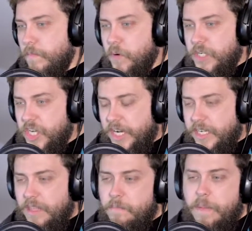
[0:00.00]

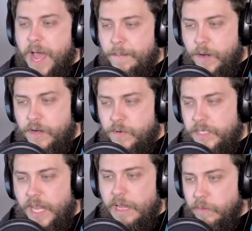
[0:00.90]
projecting the map onto a
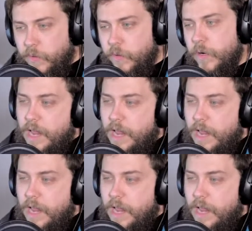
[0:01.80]
table.